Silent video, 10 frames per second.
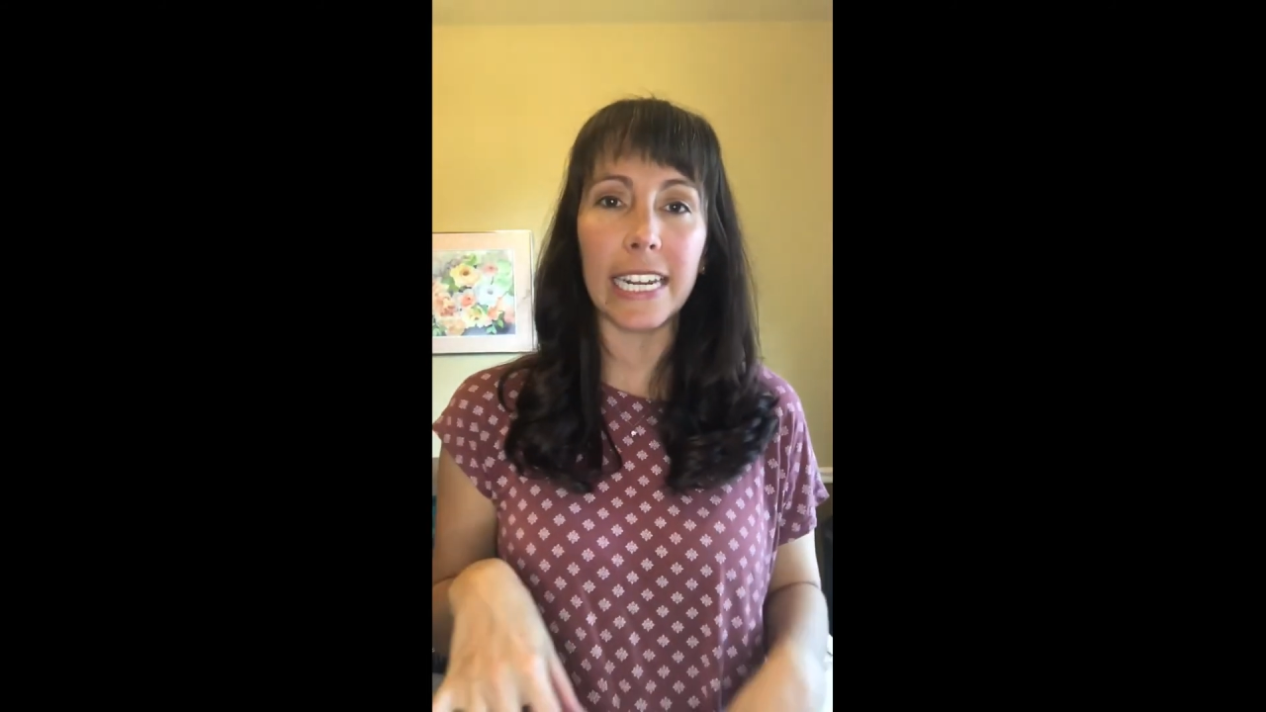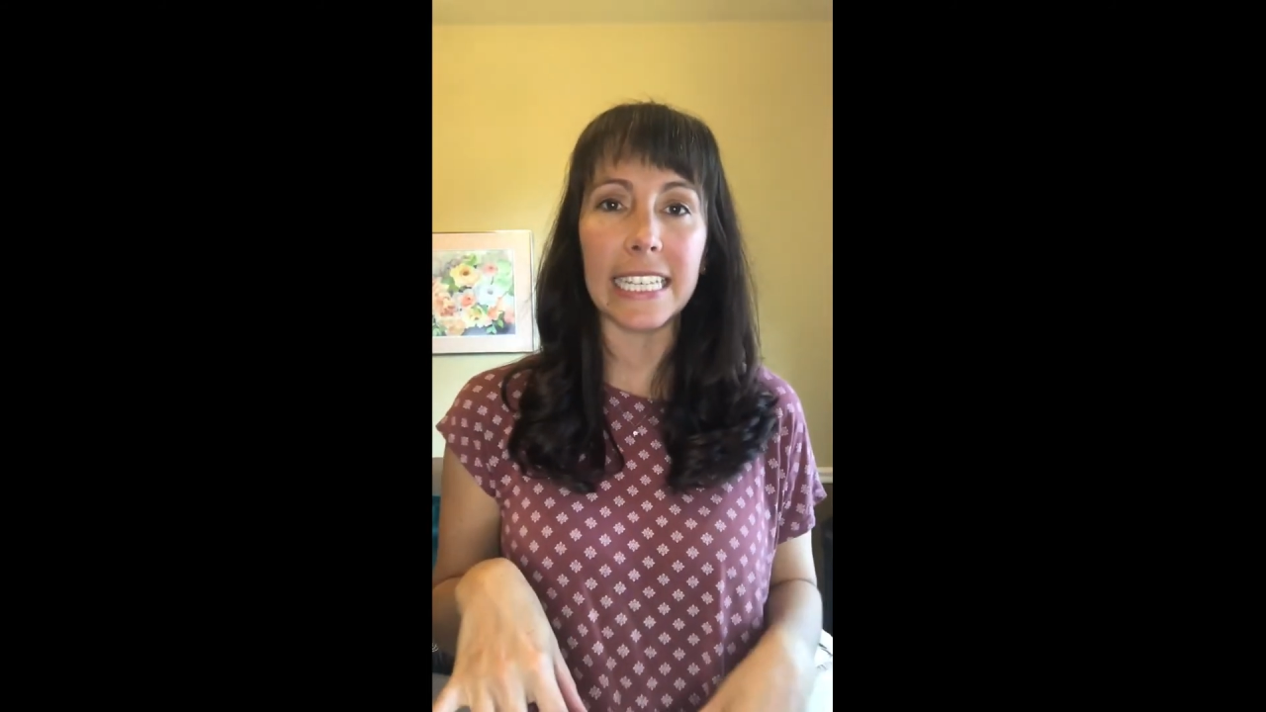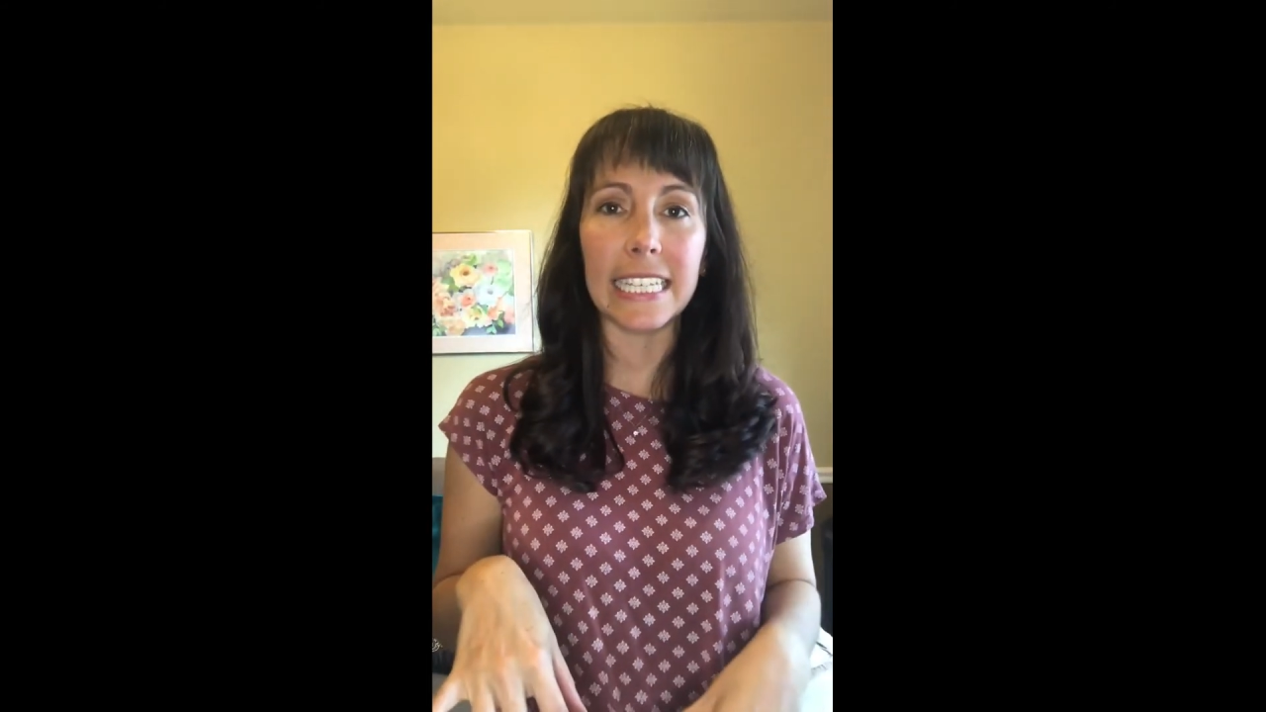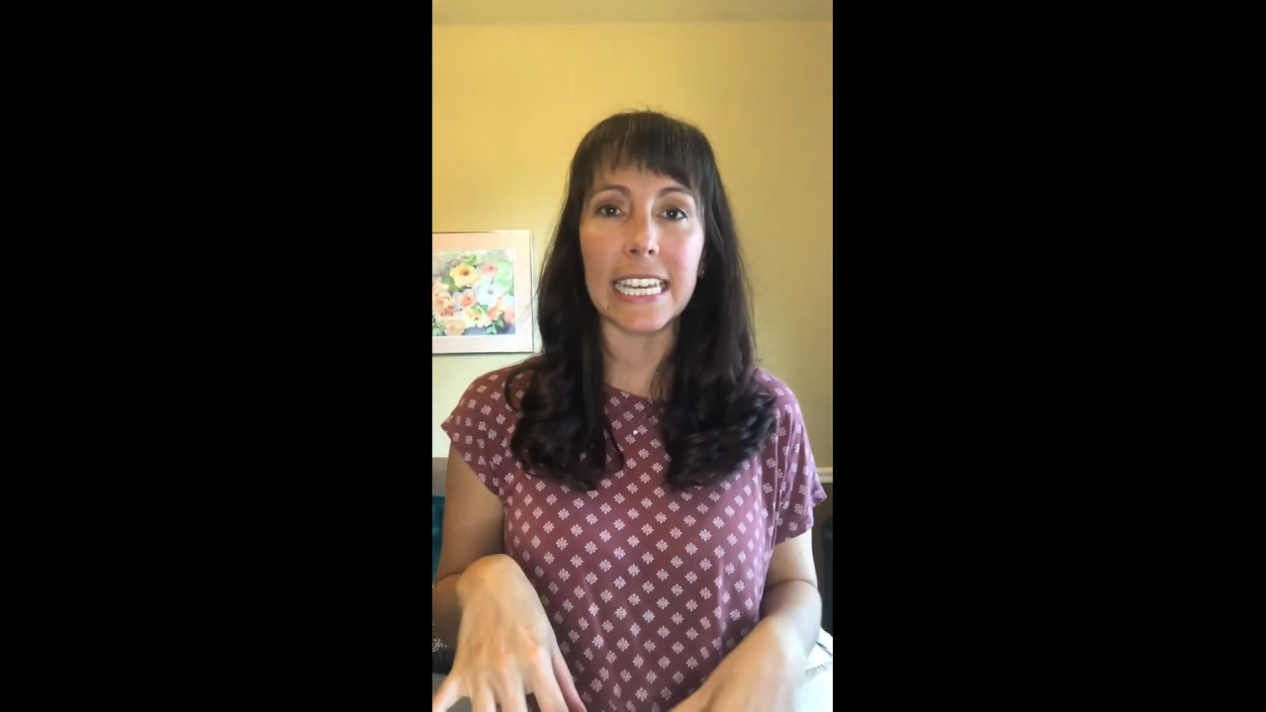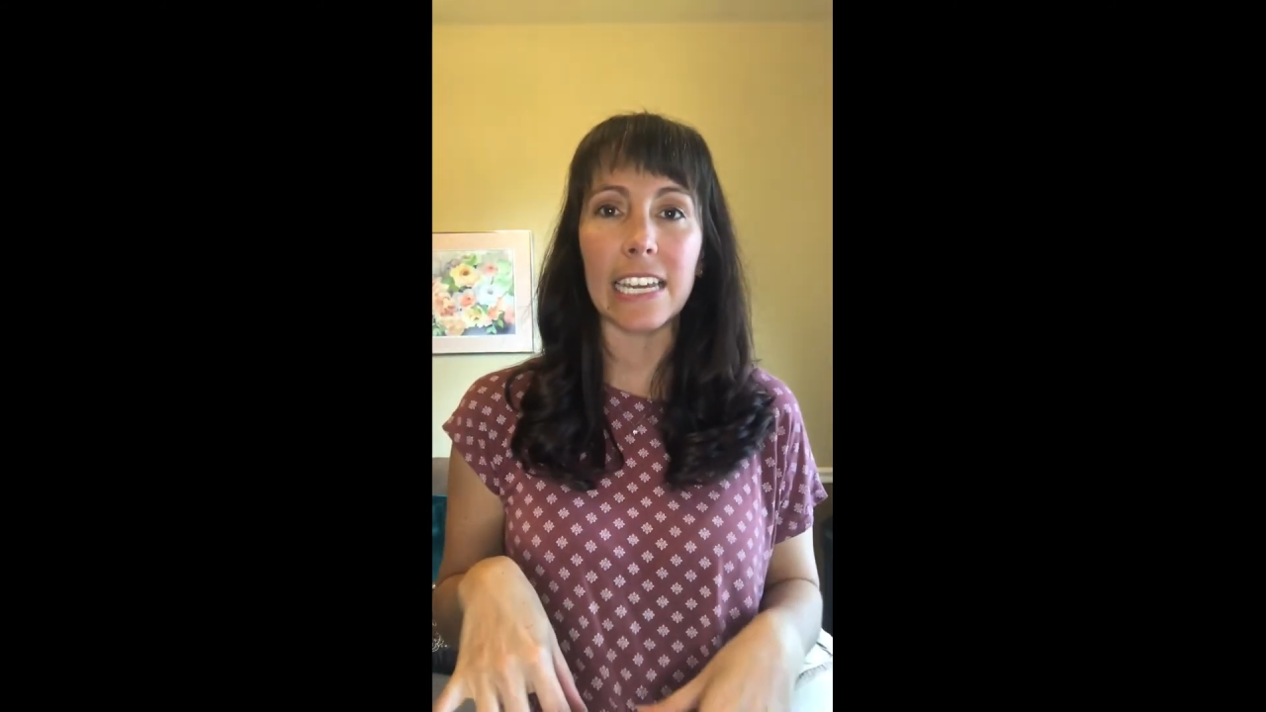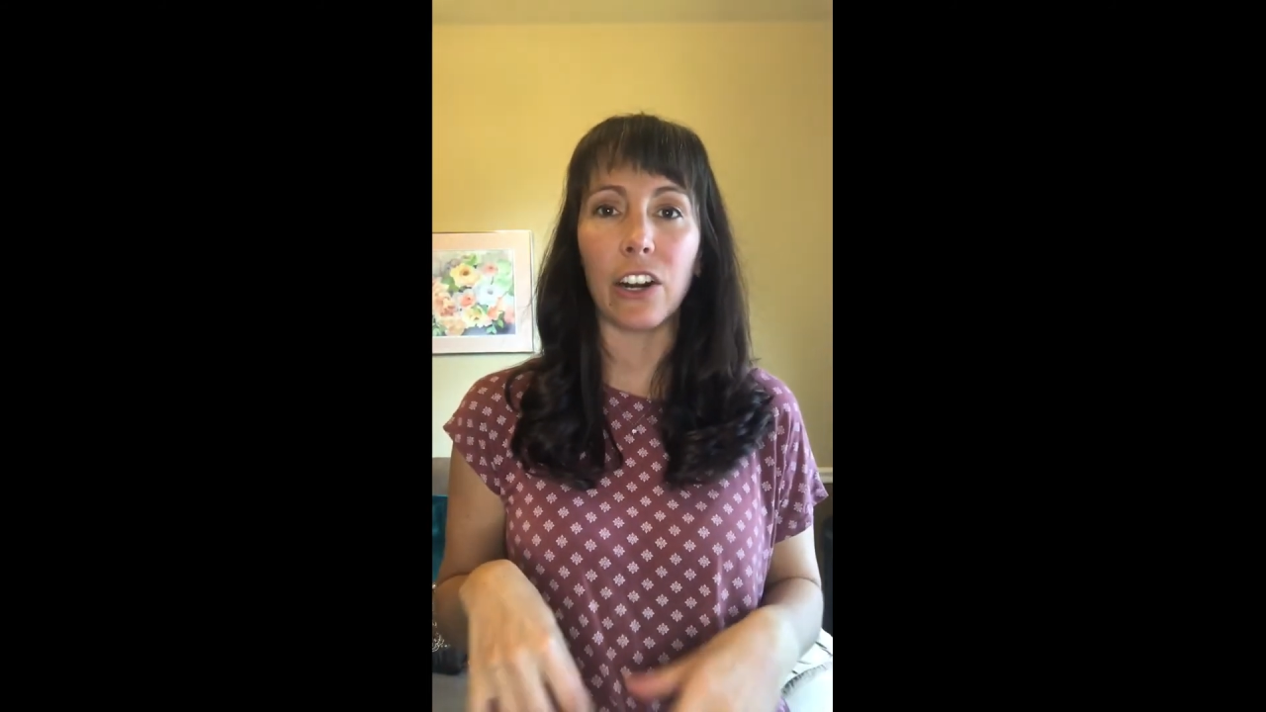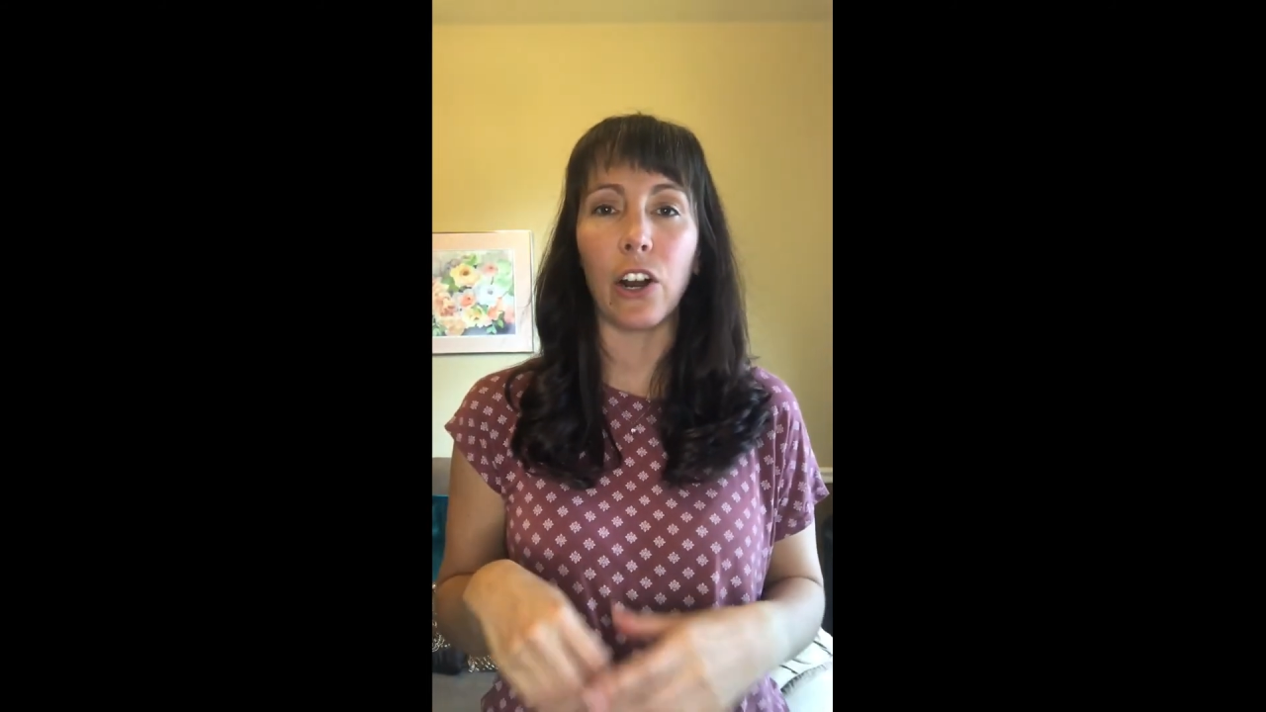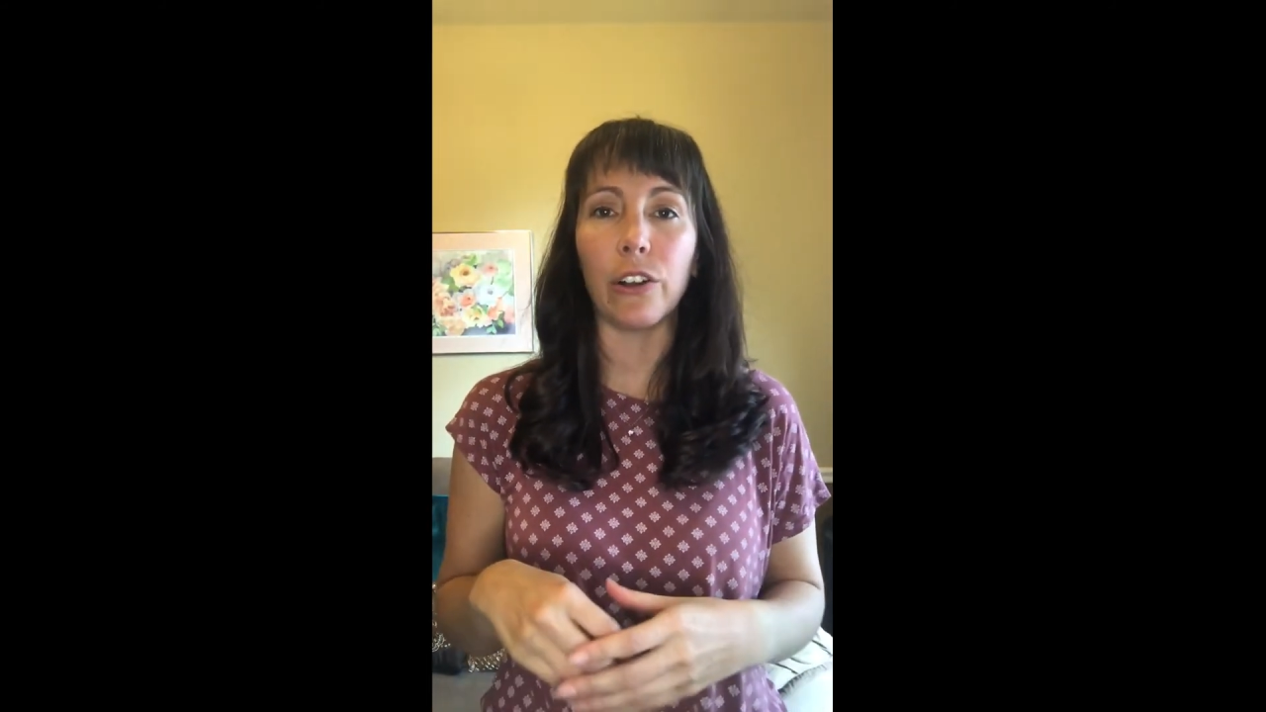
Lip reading: I see are